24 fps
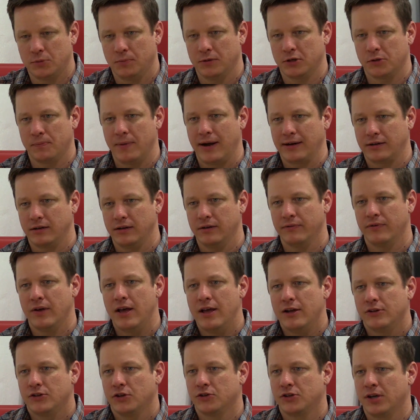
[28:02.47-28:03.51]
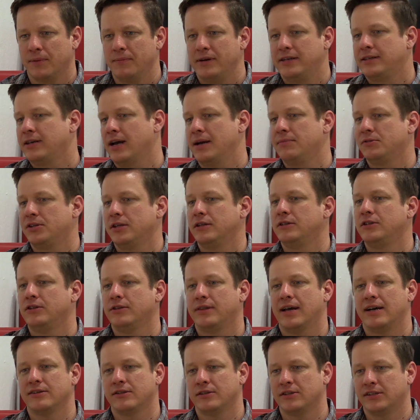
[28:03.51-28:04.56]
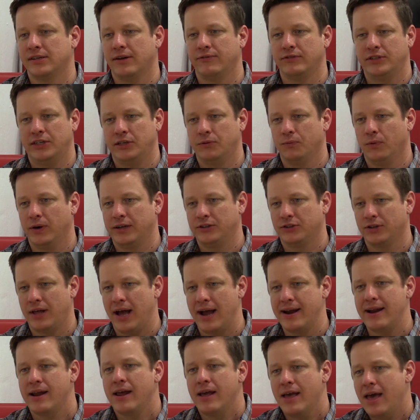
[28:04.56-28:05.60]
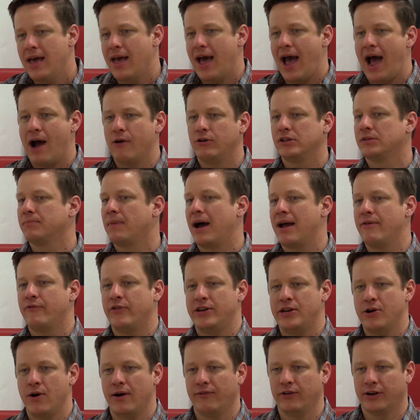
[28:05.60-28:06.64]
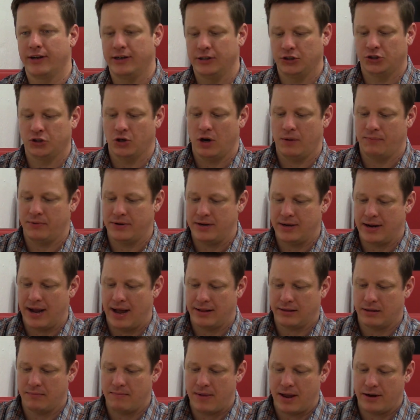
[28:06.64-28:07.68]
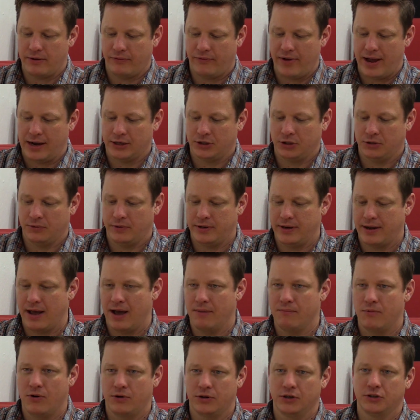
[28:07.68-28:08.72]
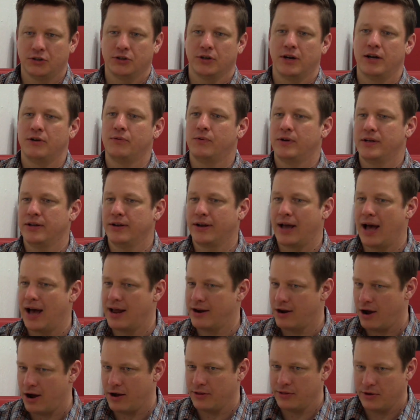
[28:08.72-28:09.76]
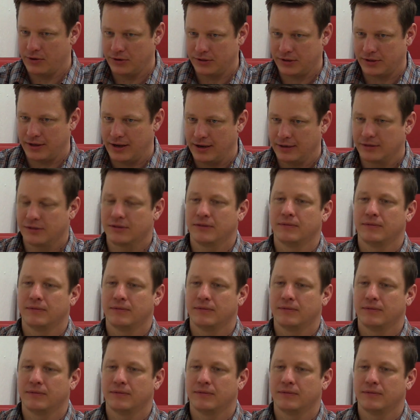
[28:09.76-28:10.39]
perspective. So somebody types in 2017 Ridgeline. How is my video ever going to show up when you got the manufacturer, when you got Motor Trend, when you got all those things?